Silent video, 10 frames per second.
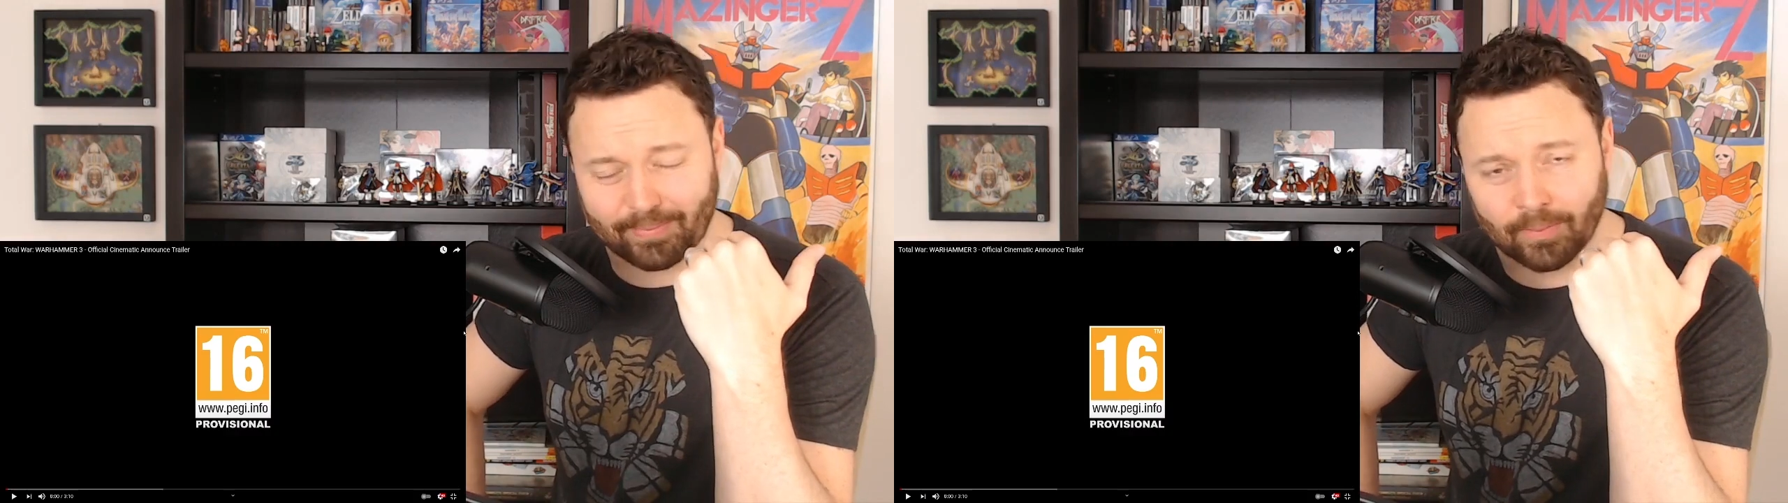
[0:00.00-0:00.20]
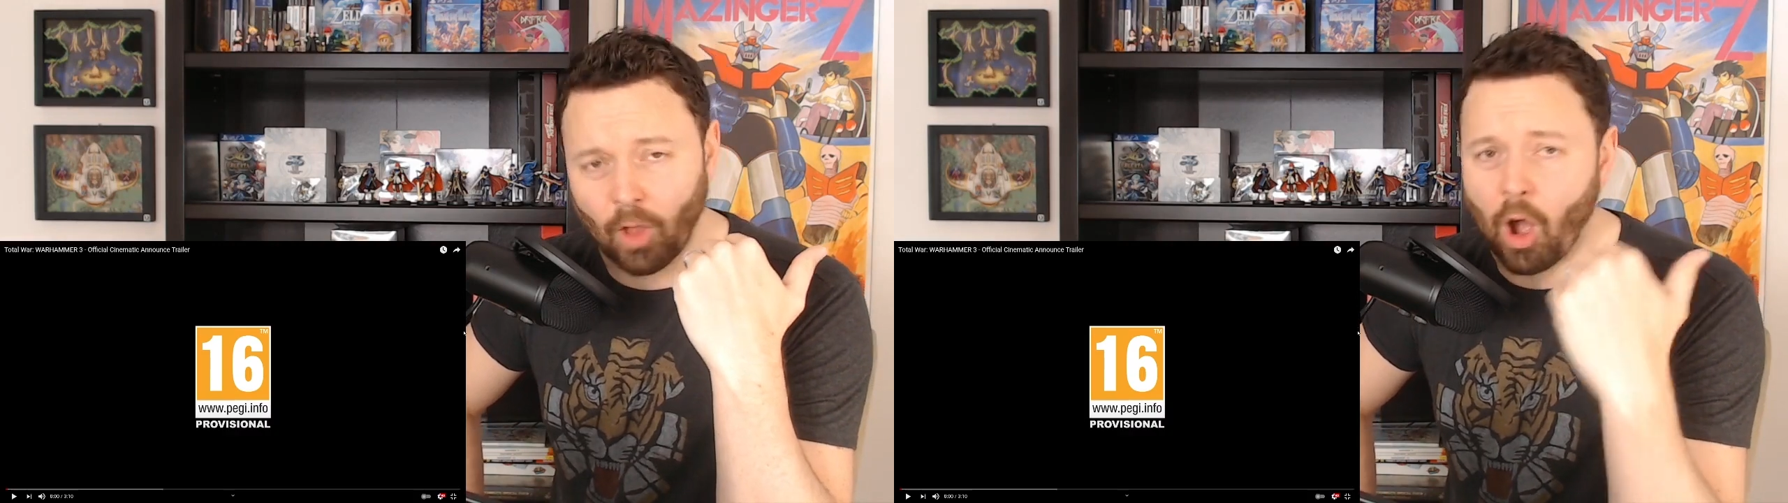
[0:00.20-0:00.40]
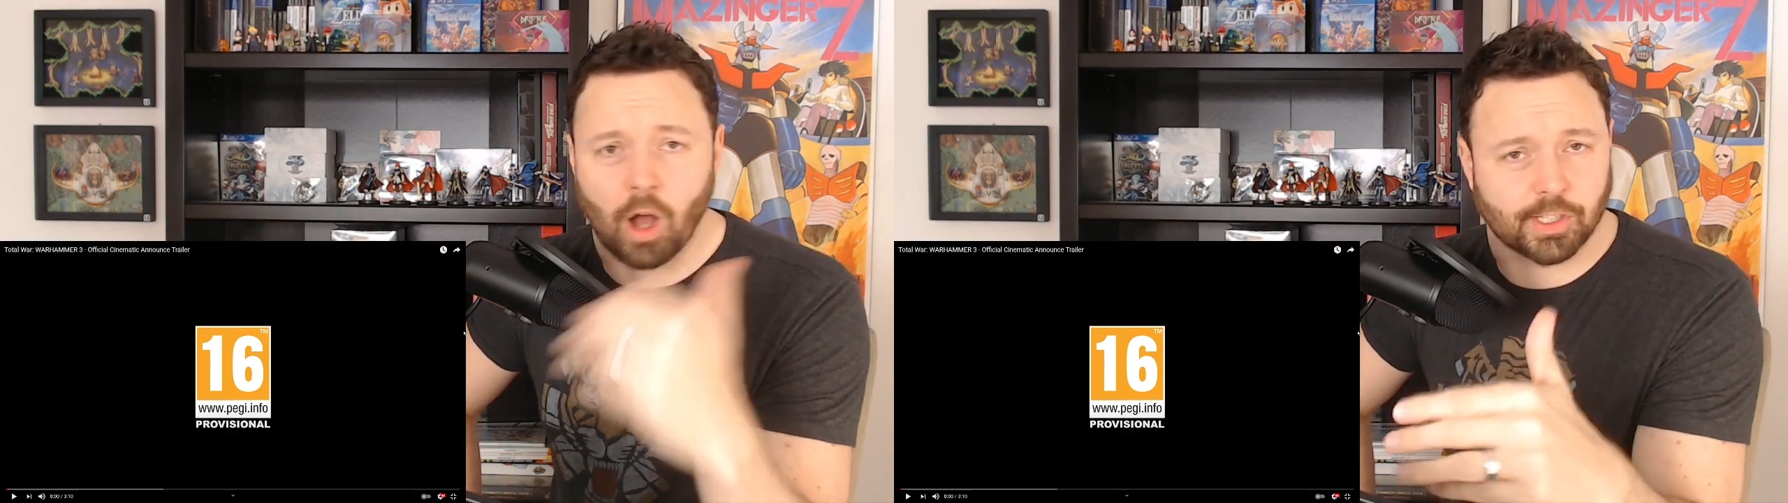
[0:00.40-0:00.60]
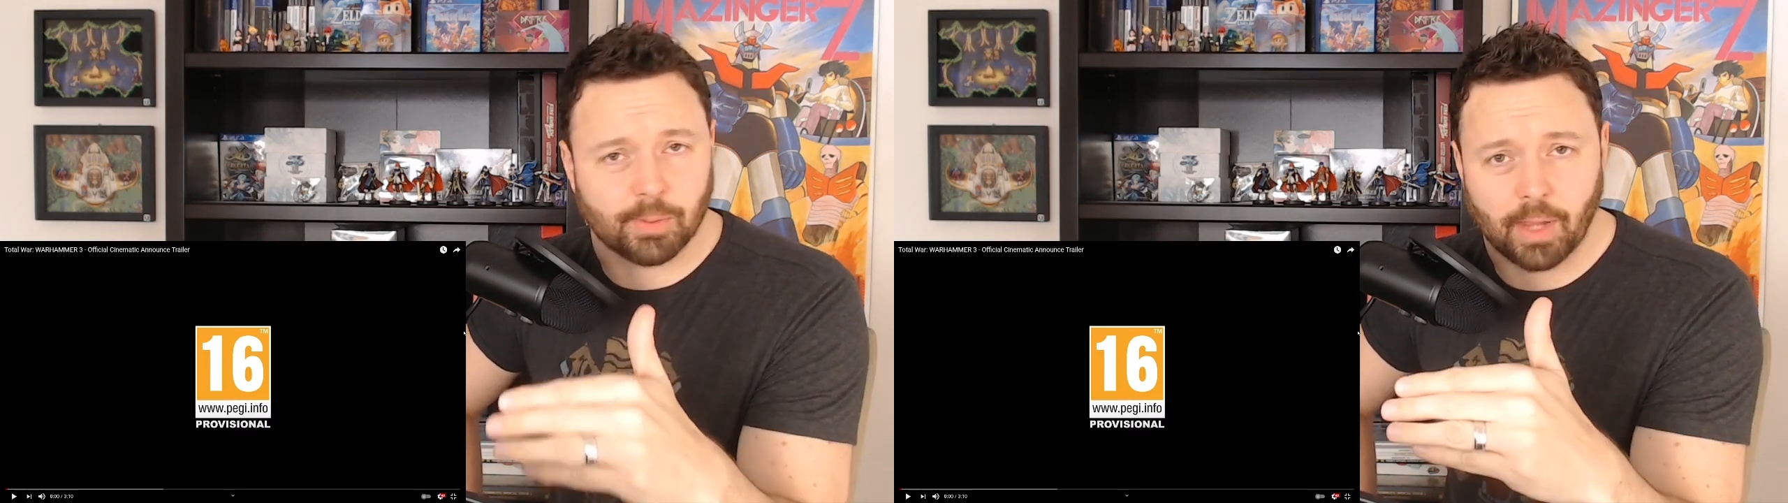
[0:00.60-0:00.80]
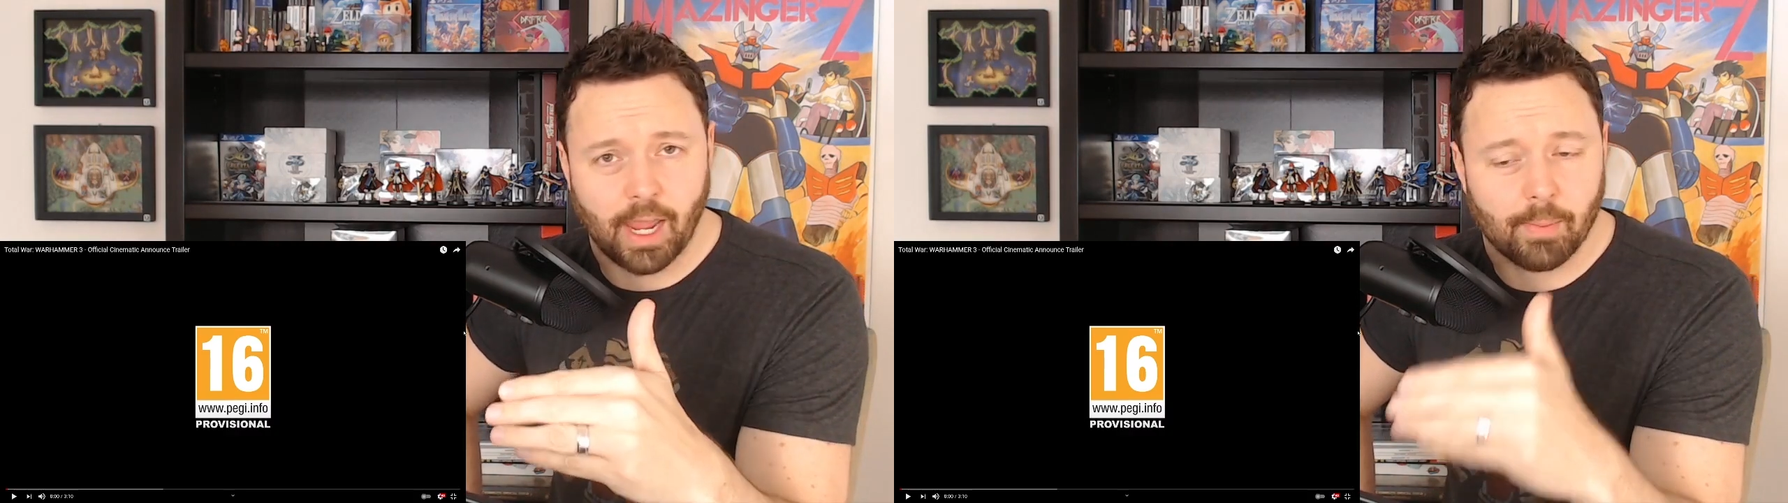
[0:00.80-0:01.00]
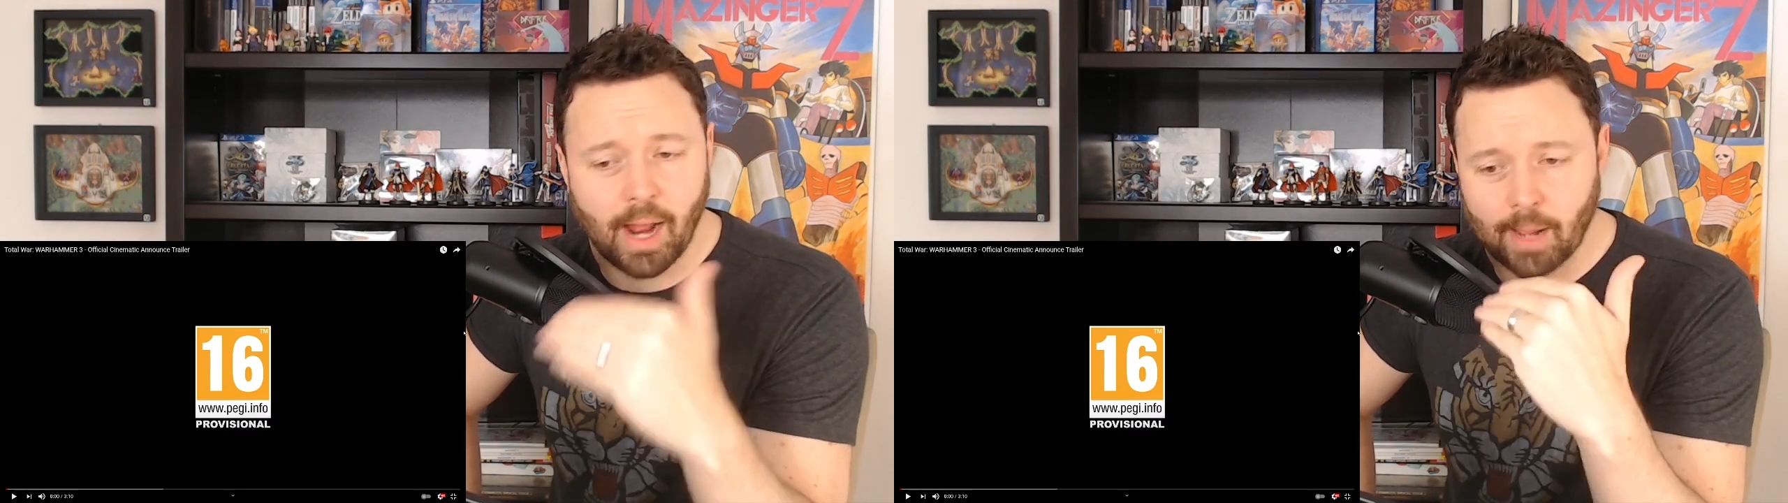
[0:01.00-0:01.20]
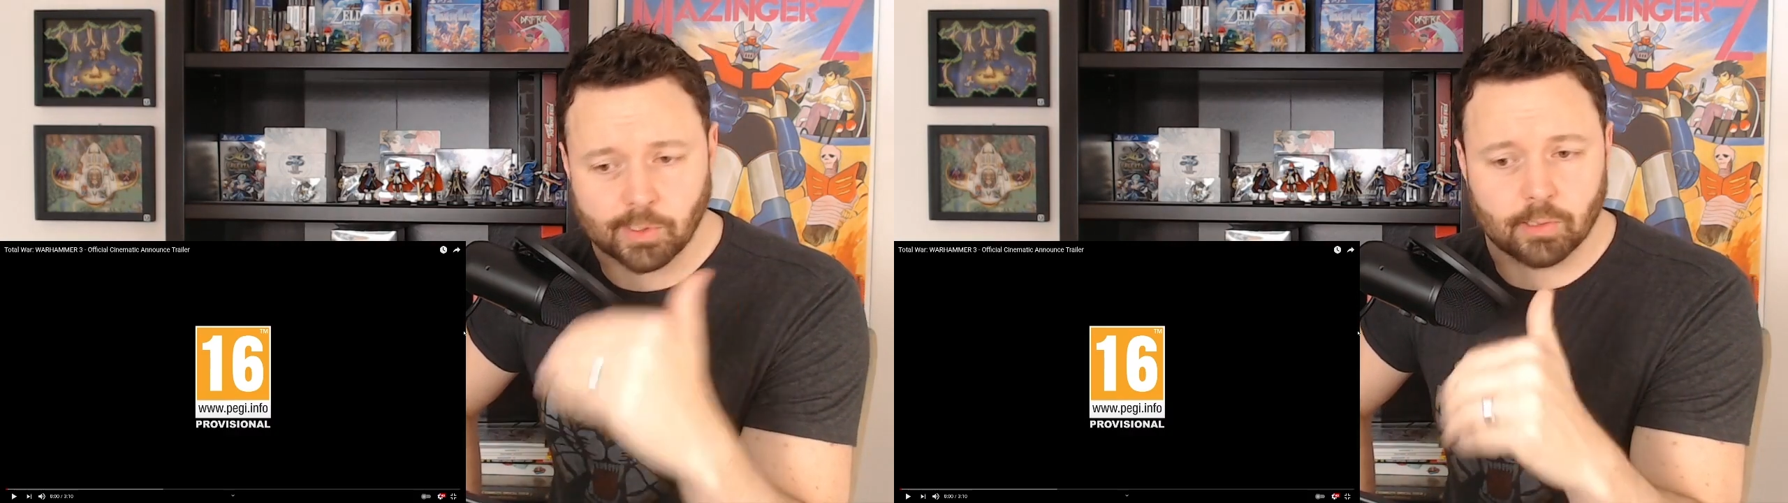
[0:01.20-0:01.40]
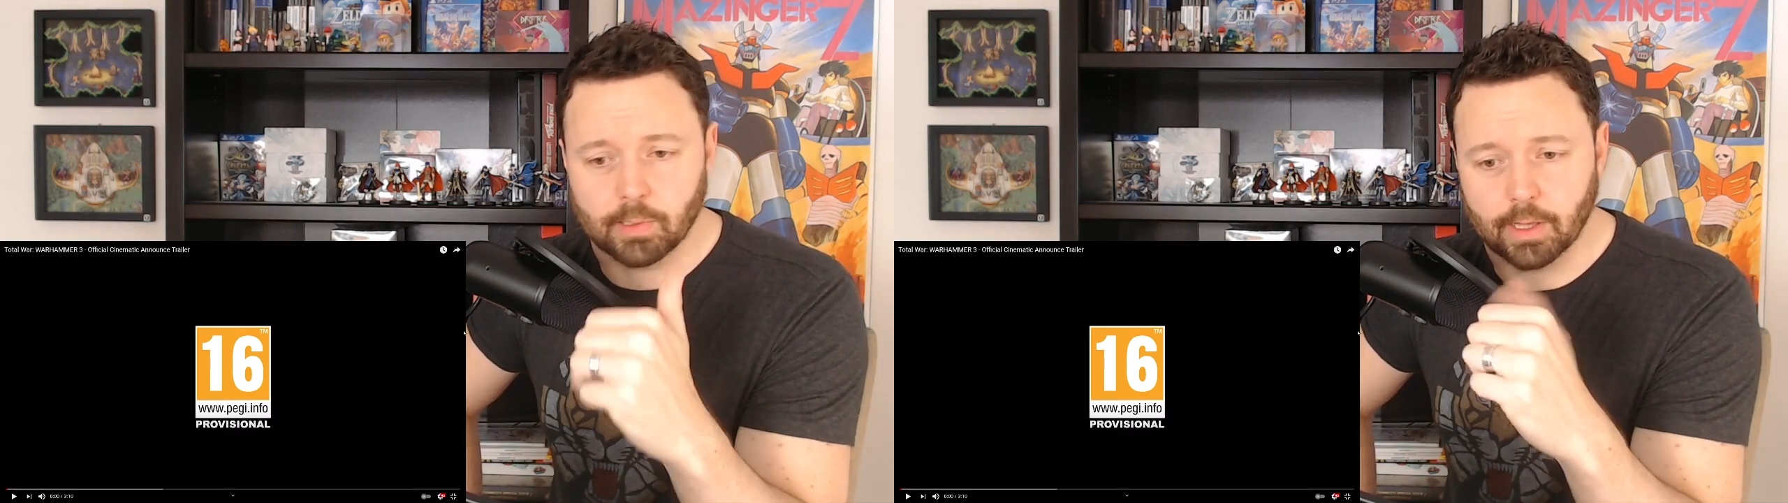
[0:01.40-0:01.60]
Awesome game.
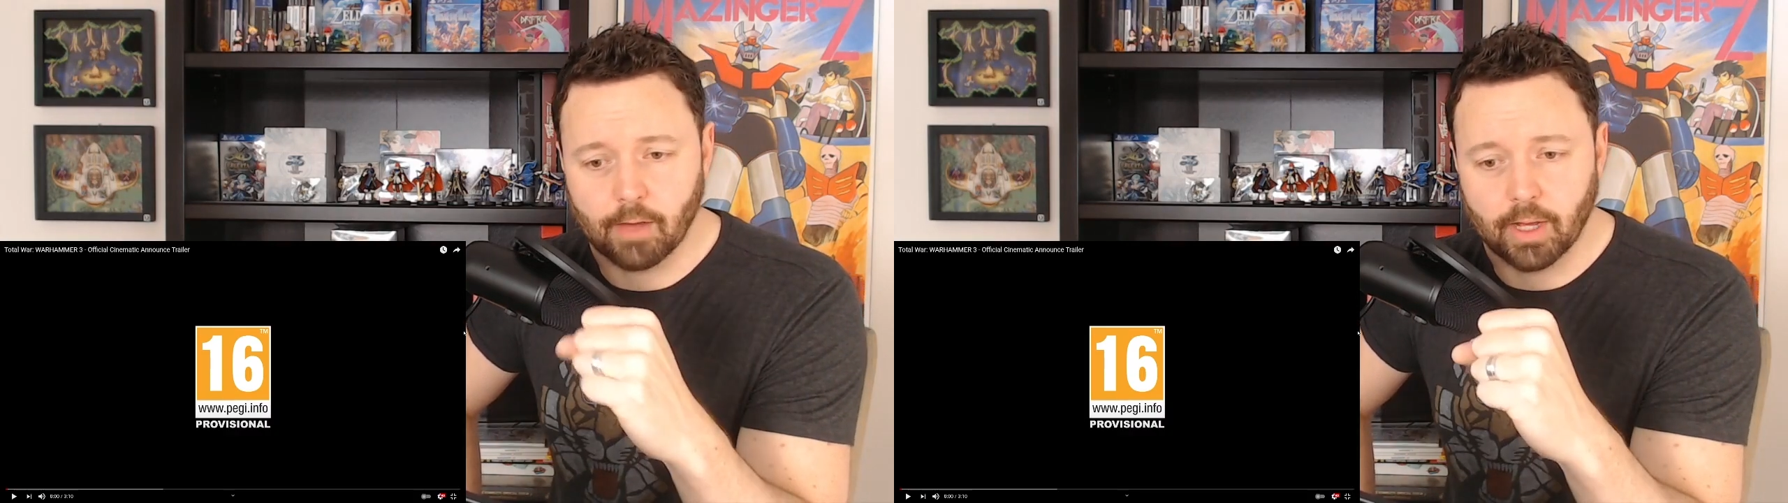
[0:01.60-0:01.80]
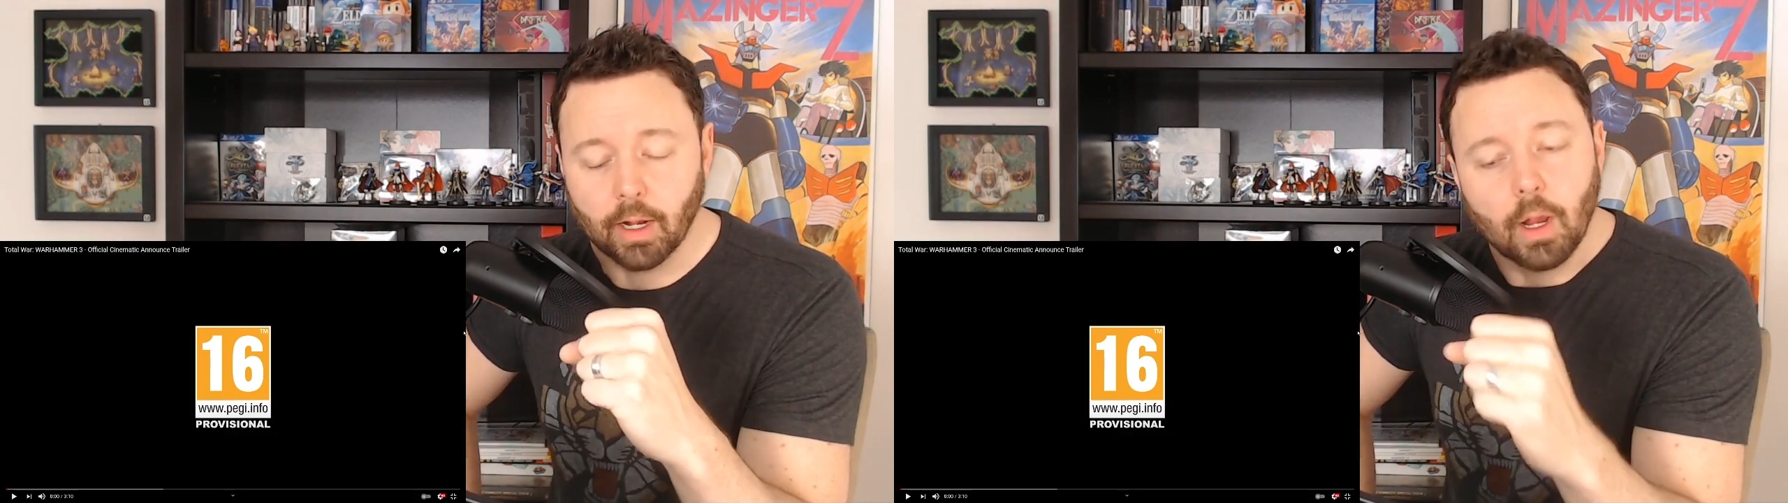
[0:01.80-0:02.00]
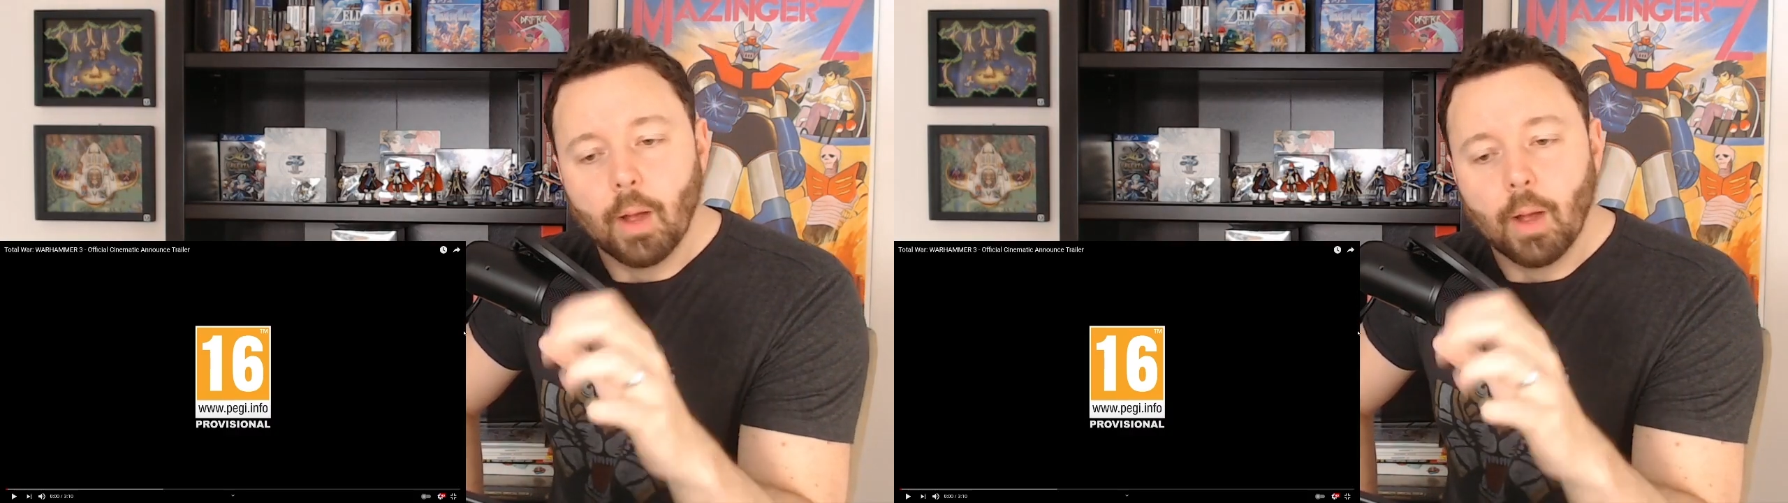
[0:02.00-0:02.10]
Absolutely love it.